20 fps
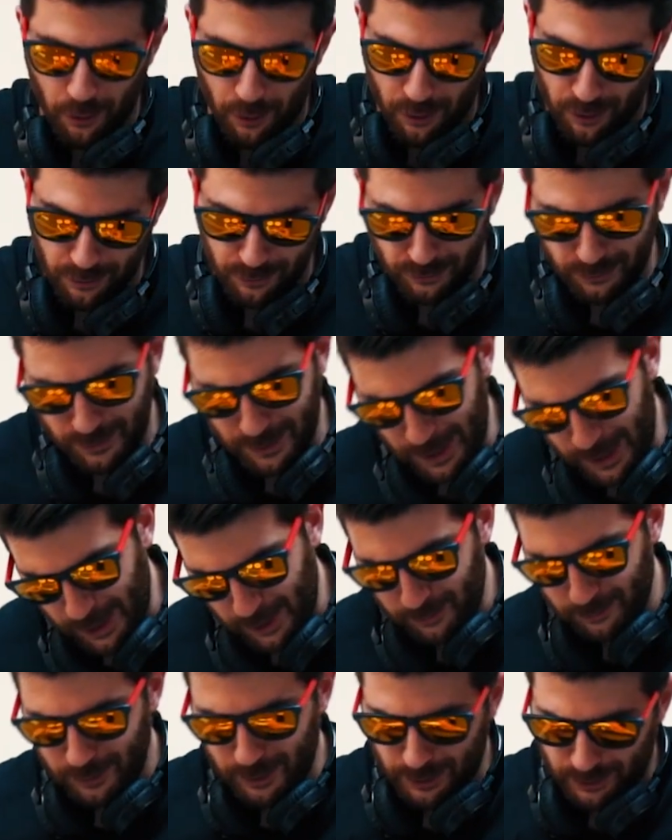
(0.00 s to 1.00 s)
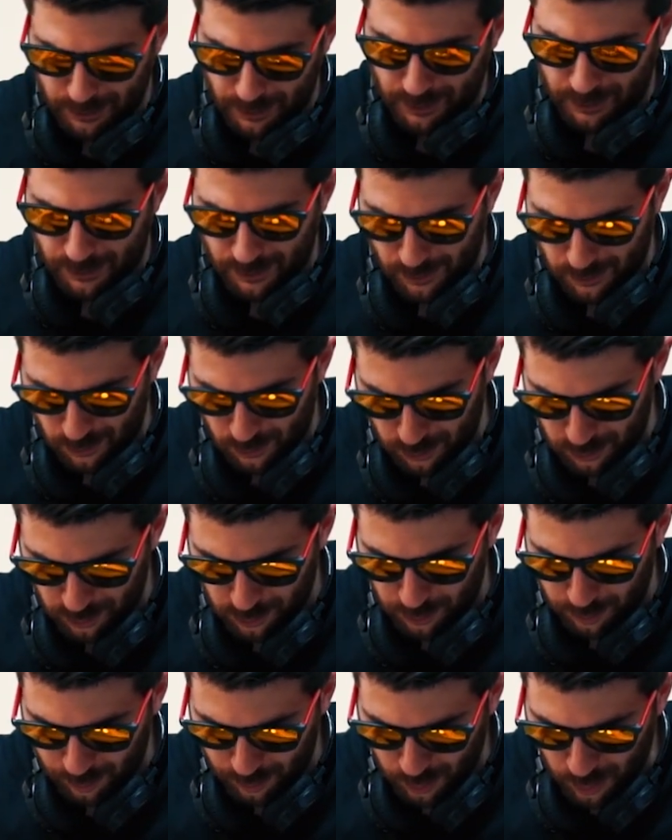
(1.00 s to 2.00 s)
Oh damn, this is a
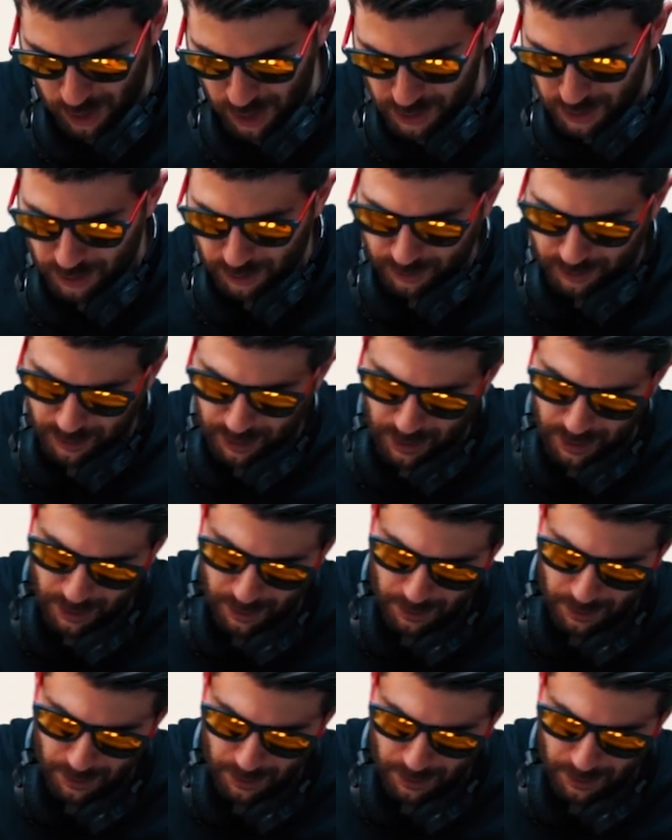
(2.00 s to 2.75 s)
good product.